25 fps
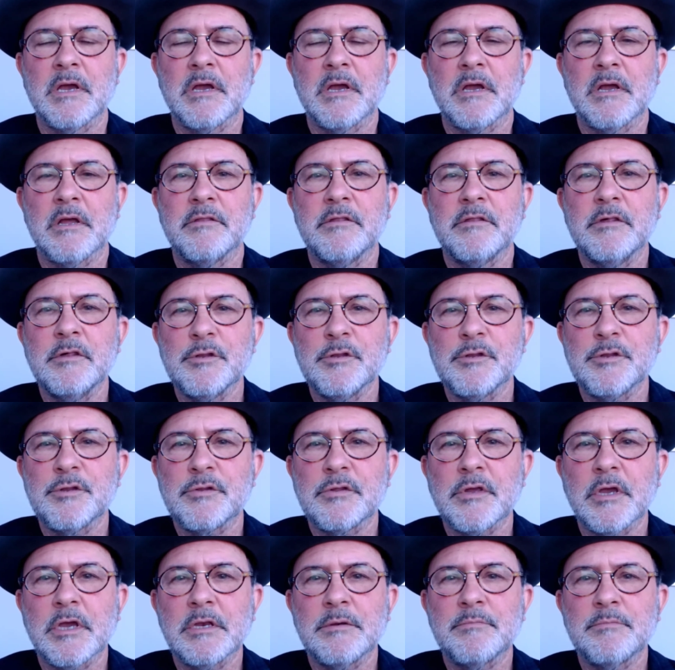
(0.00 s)
These
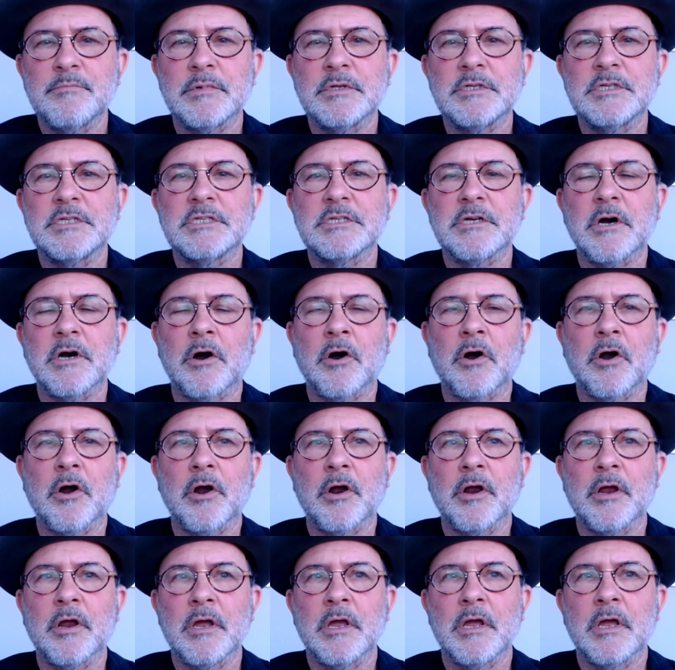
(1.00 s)
statements
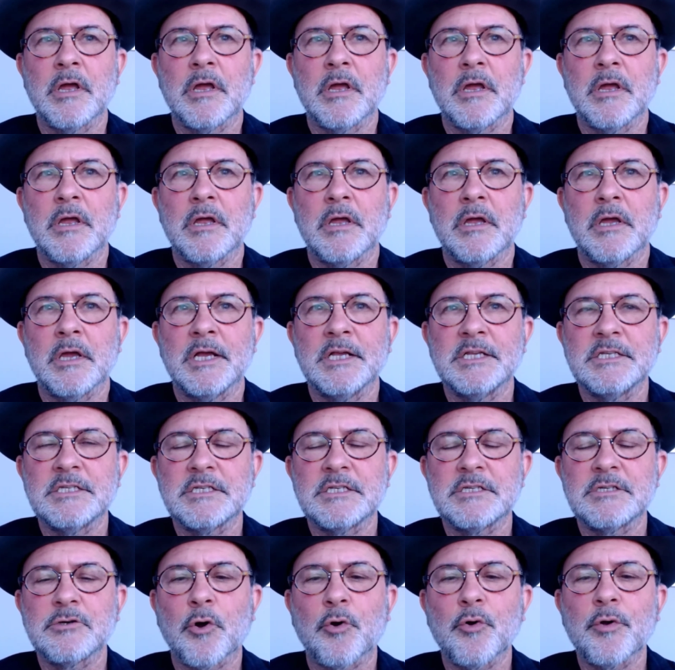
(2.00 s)
are
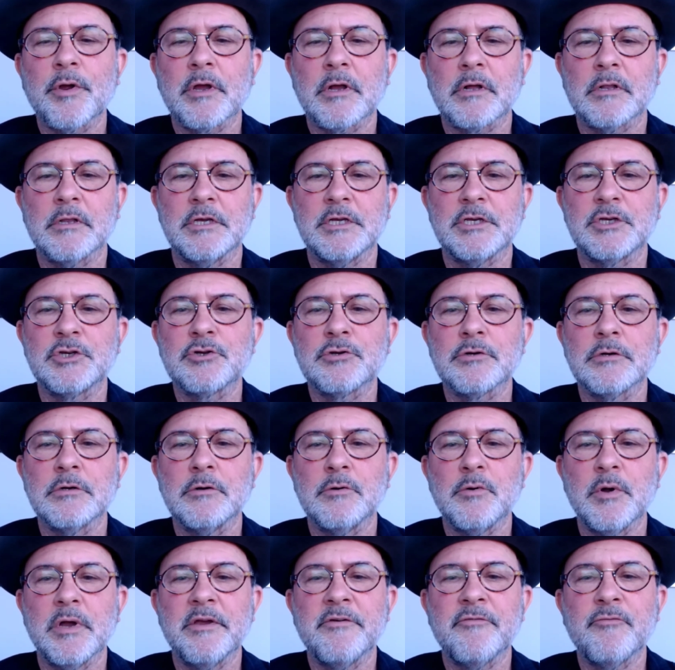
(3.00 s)
historically
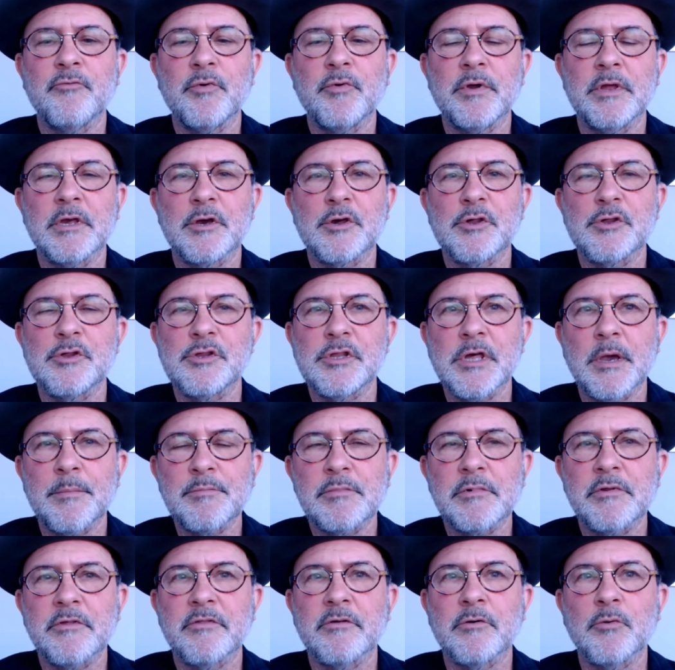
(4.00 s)
true if we
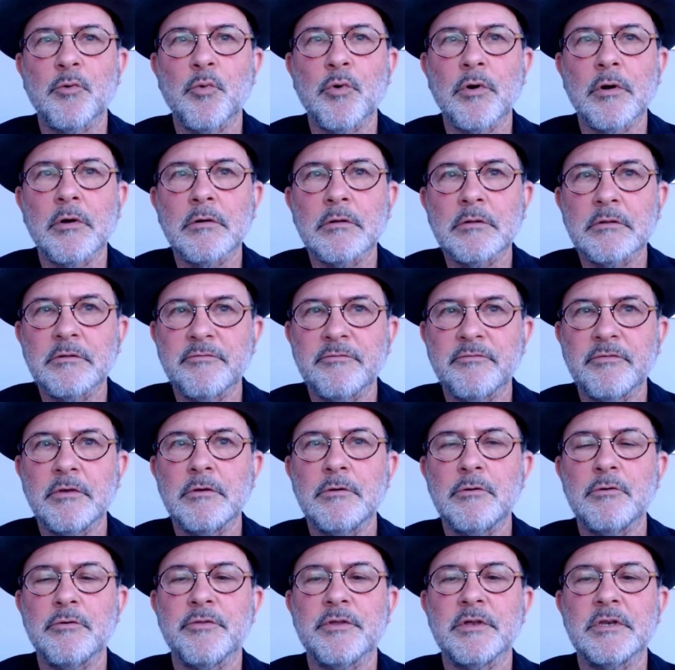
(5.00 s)
accept the
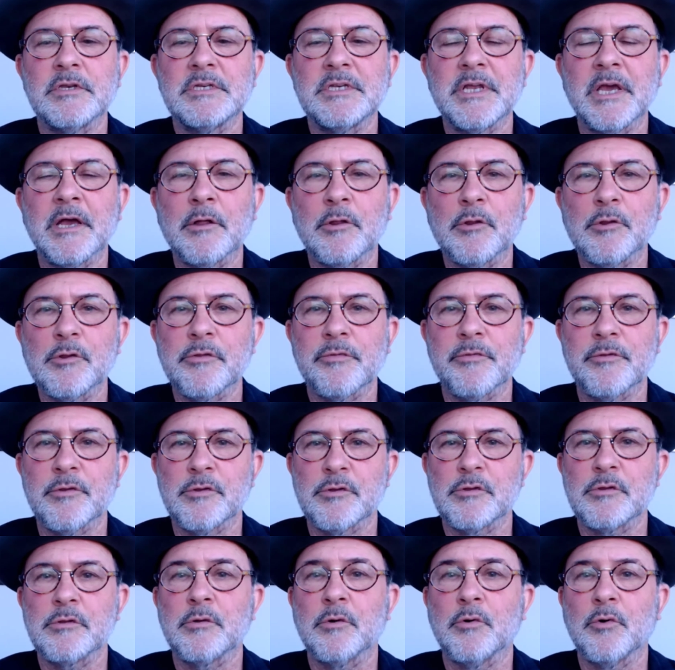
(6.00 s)
worldview that tells the
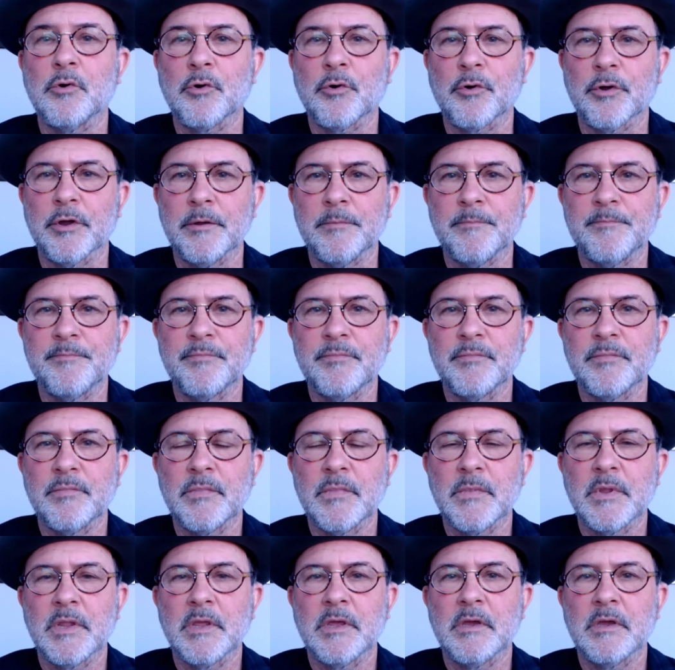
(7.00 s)
story.
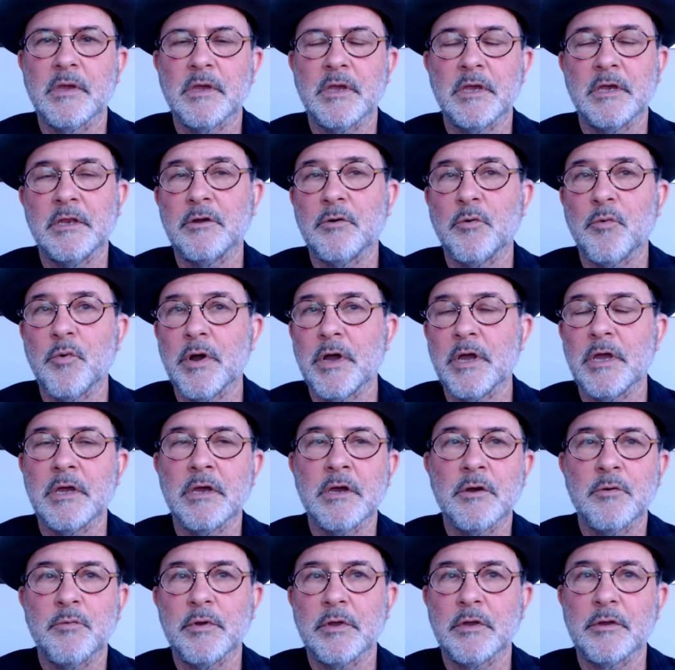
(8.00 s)
In a way,
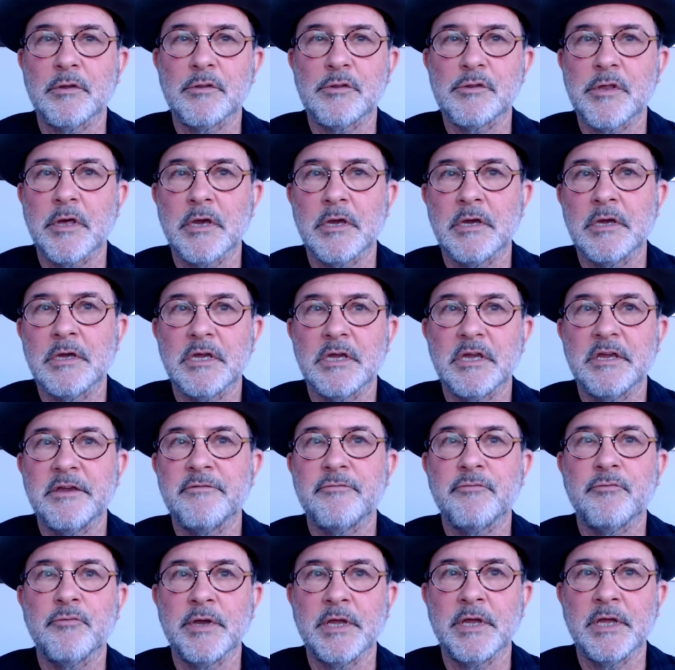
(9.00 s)
we could say,
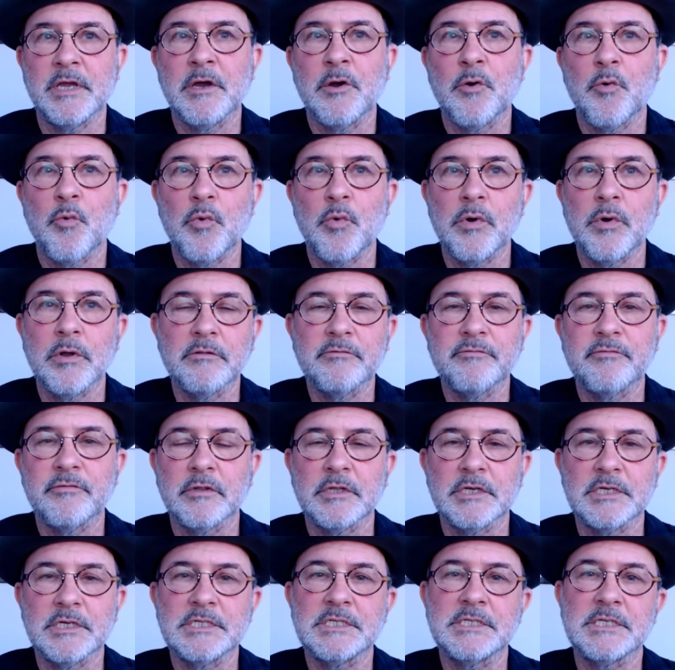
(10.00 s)
if we
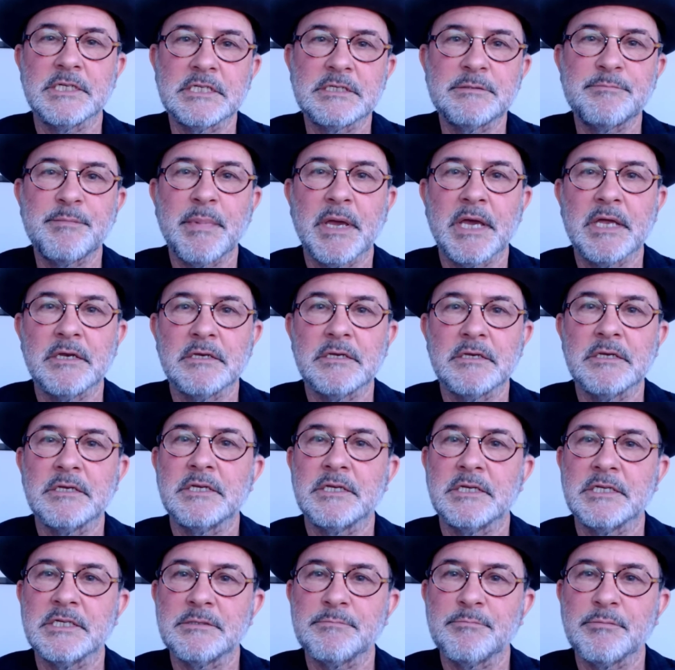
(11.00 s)
willfully suspend
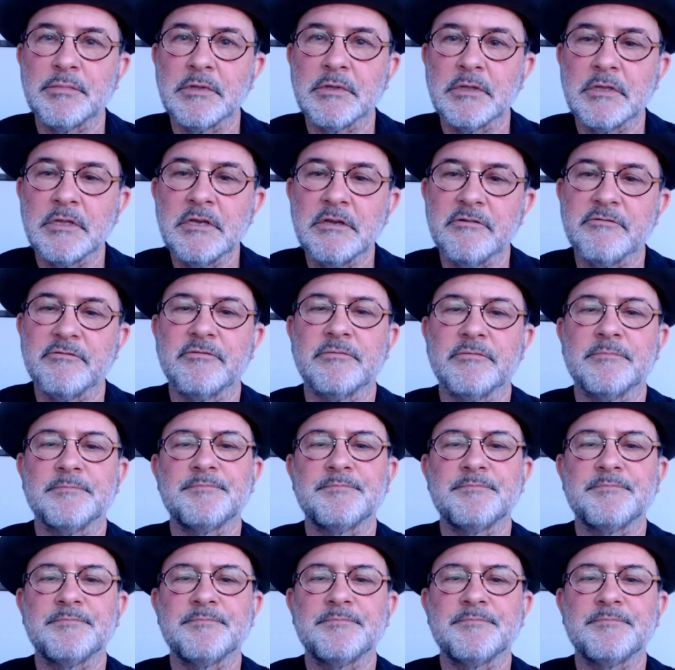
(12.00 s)
disbelief.